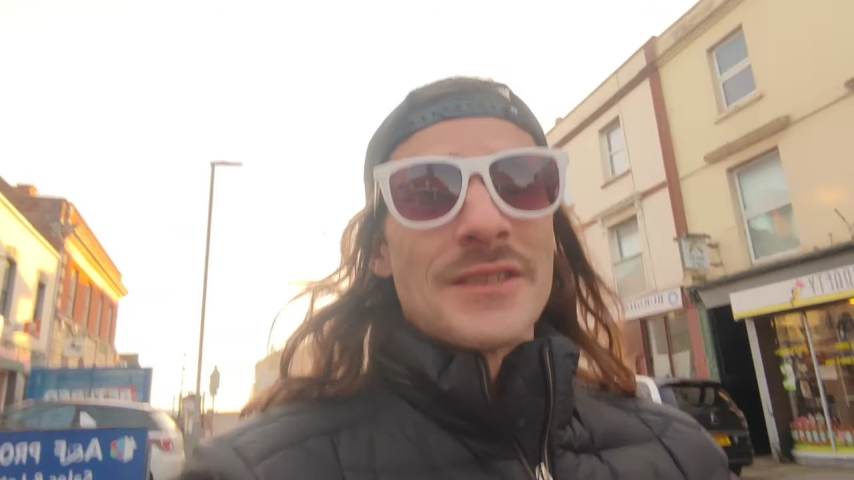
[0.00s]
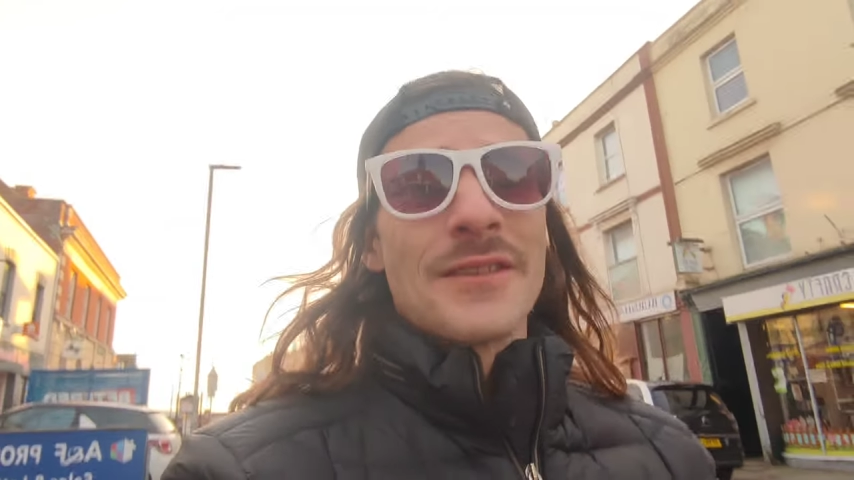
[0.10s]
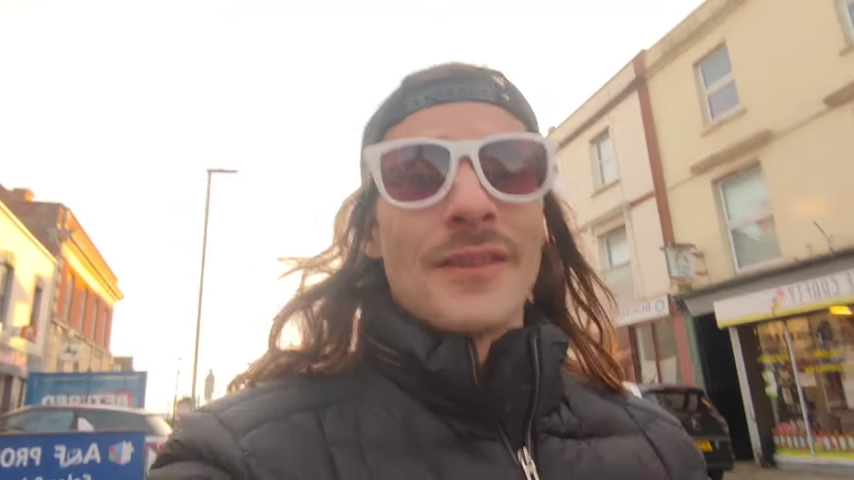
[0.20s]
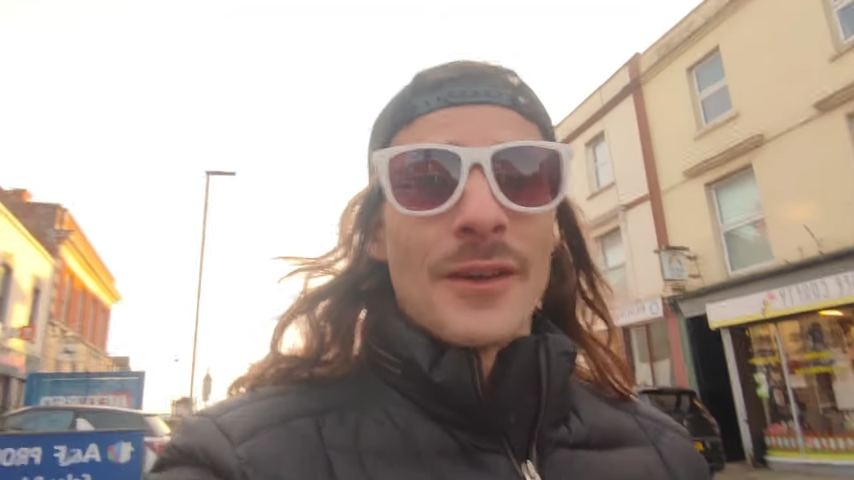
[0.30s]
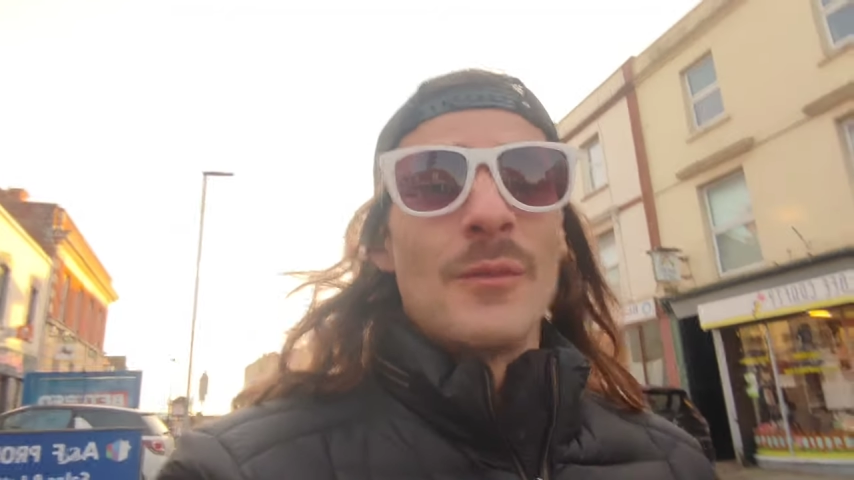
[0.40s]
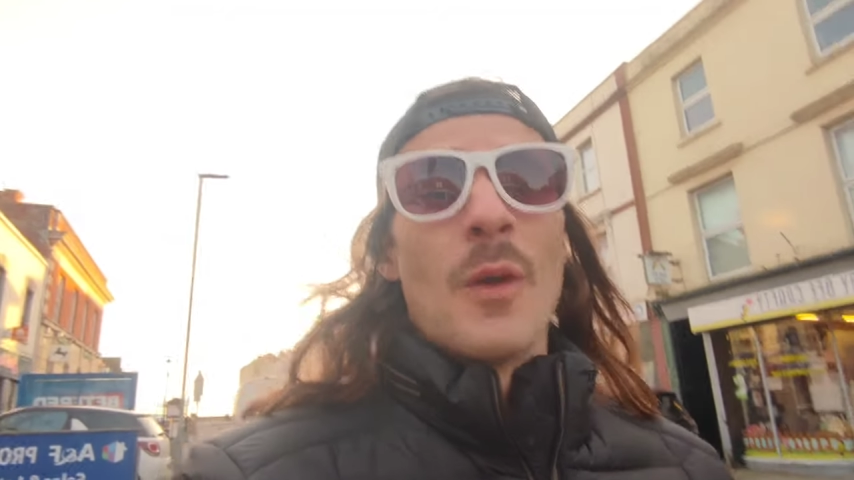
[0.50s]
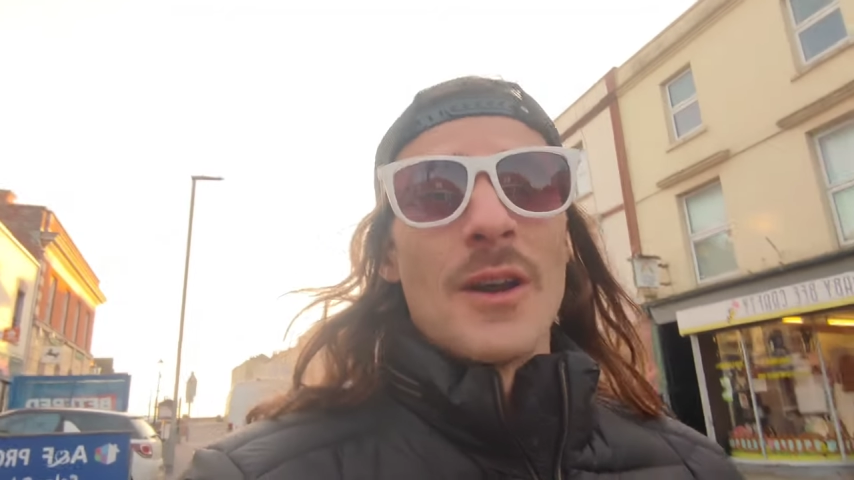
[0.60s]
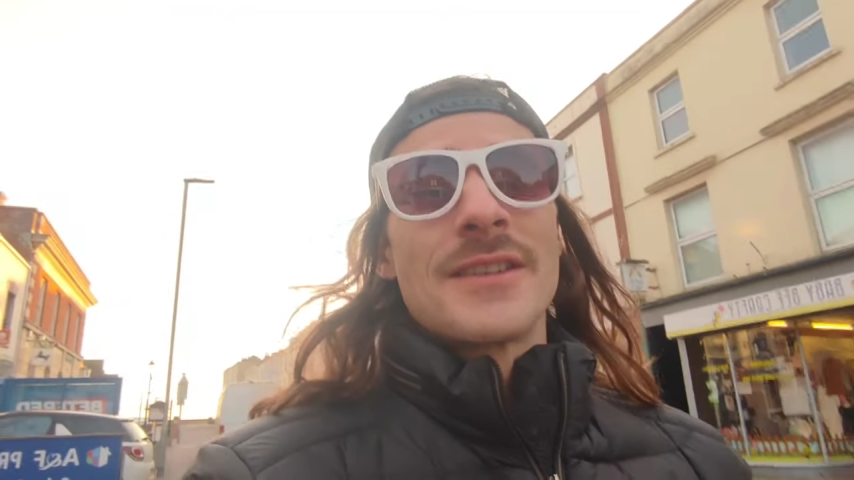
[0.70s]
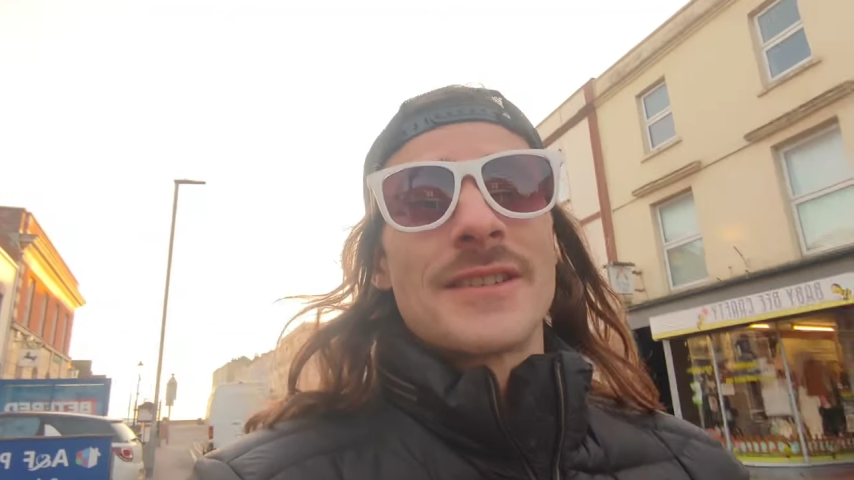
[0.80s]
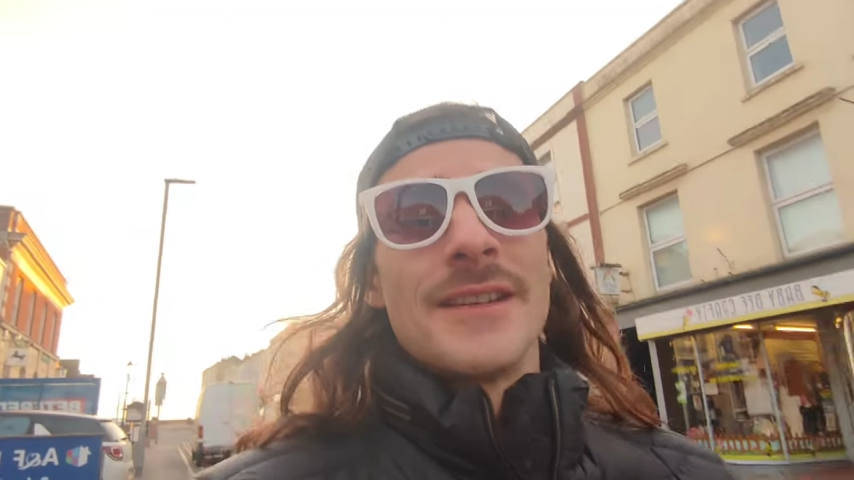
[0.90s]
as the third
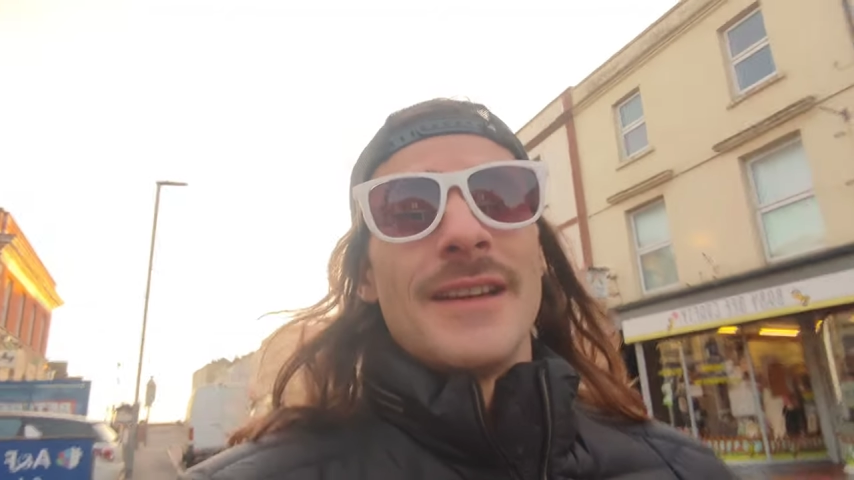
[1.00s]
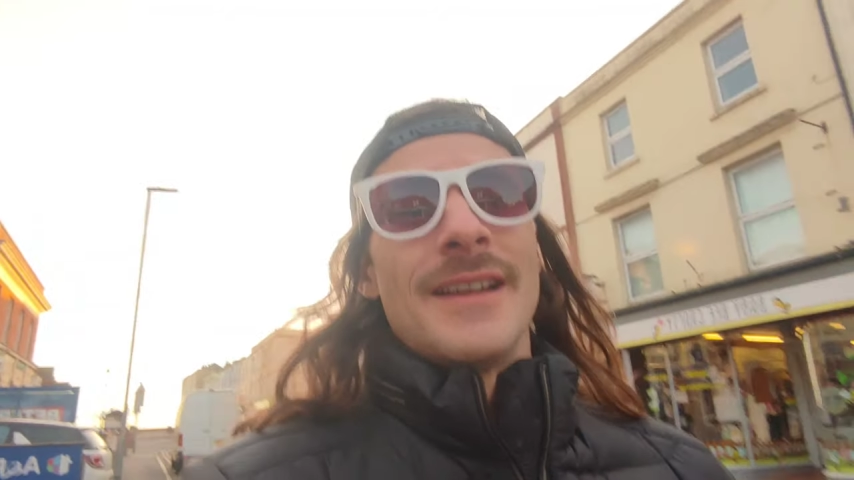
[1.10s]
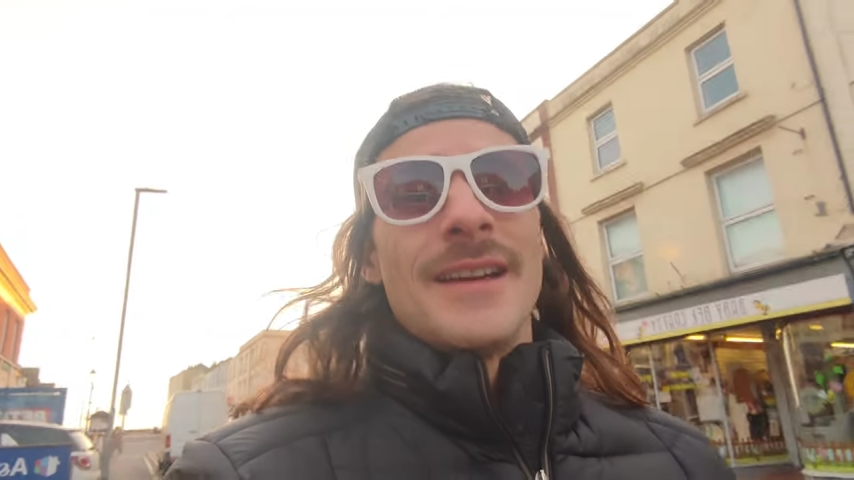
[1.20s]
worst